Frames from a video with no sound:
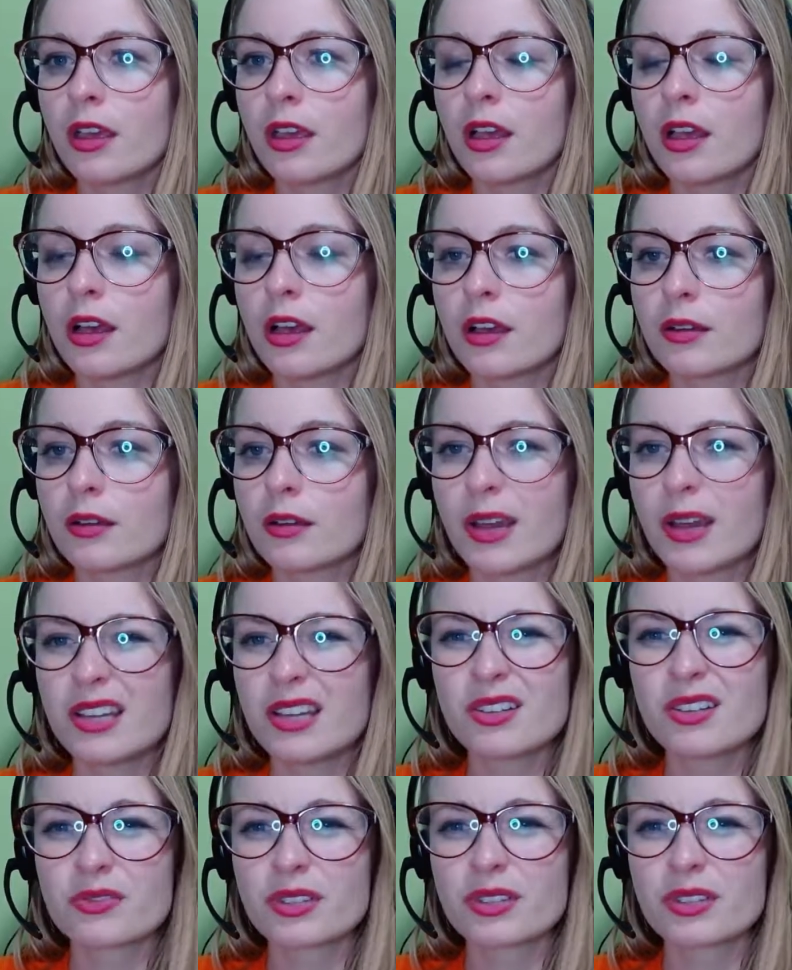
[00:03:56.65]
I
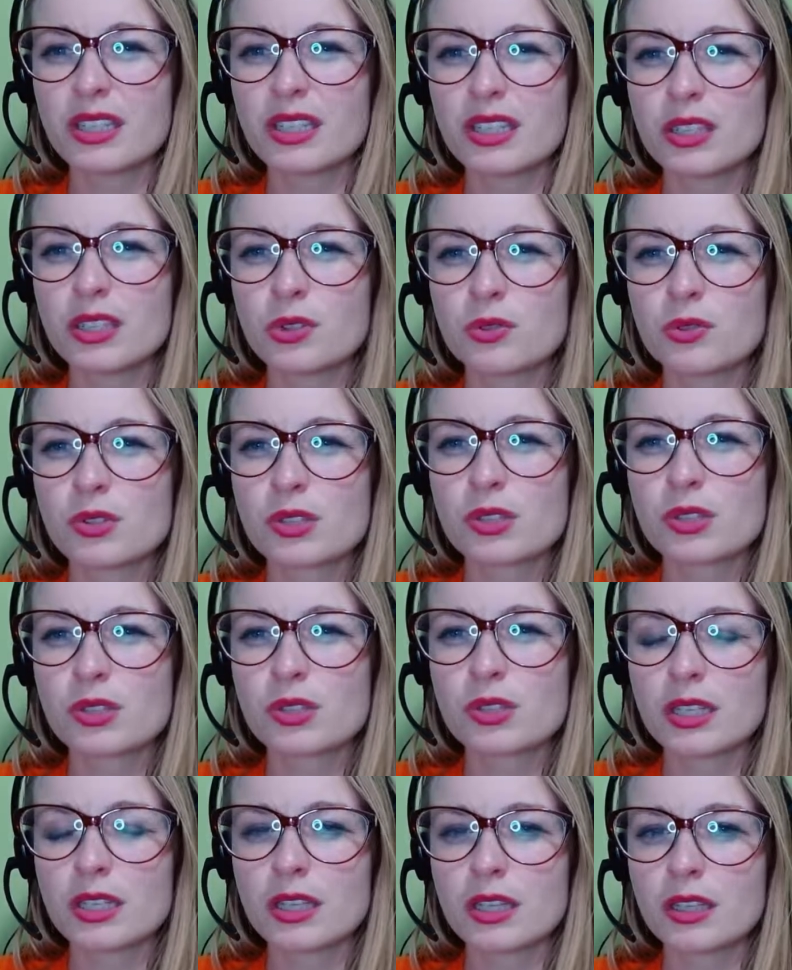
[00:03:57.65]
don't really use
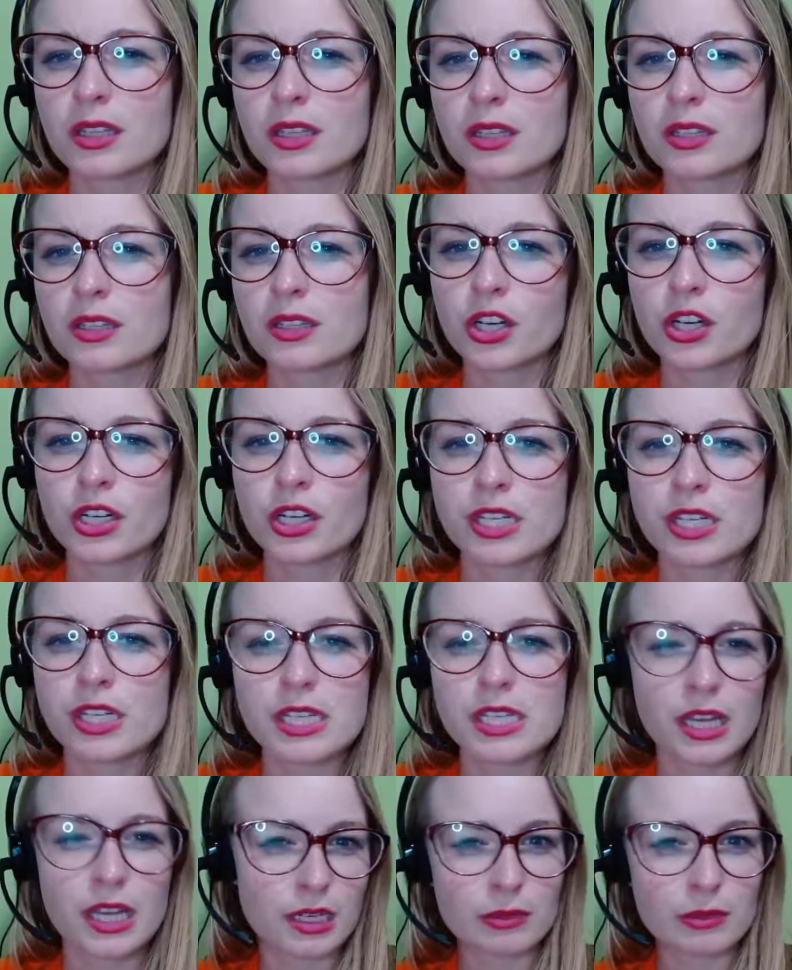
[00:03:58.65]
the current
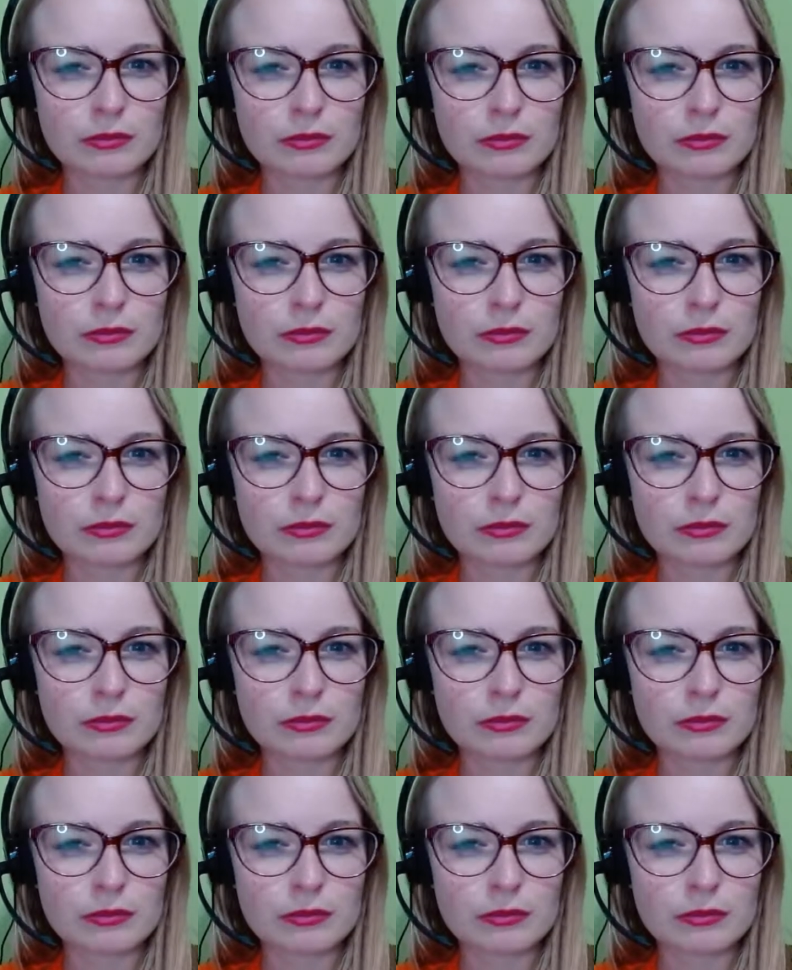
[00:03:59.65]
time